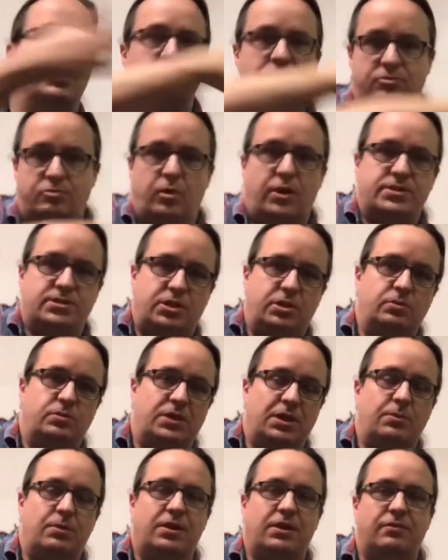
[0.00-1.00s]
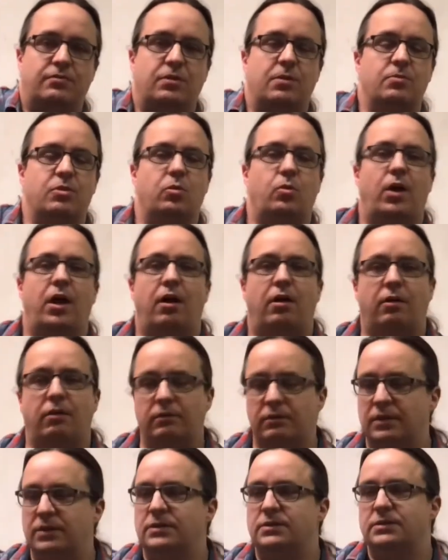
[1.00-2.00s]
rescue Timmy from the well.
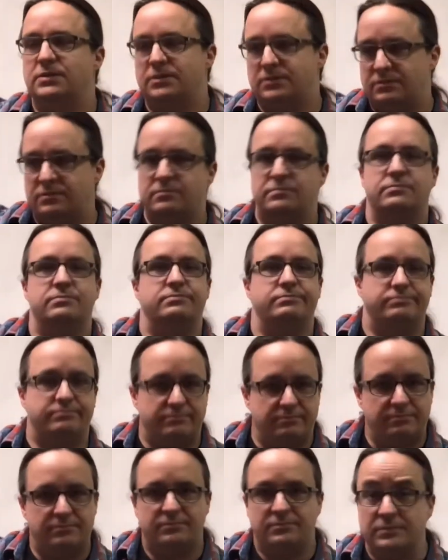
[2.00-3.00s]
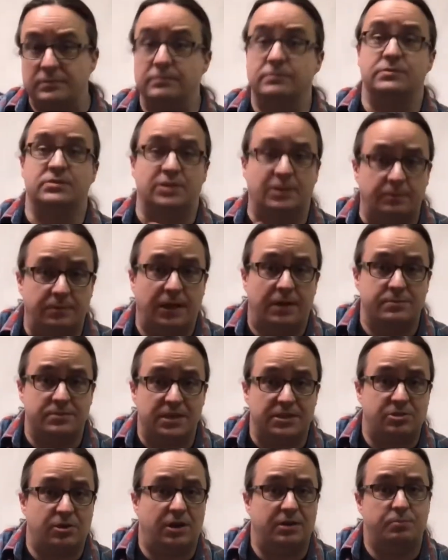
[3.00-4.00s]
Sometimes they
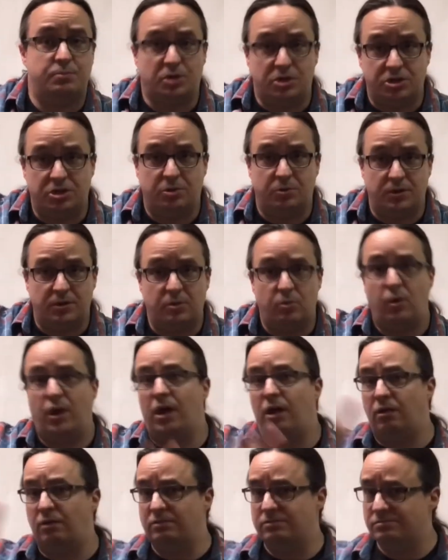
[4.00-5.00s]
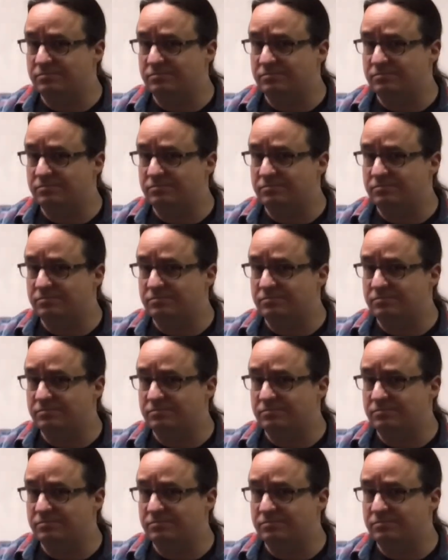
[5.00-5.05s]
try to push you in the well.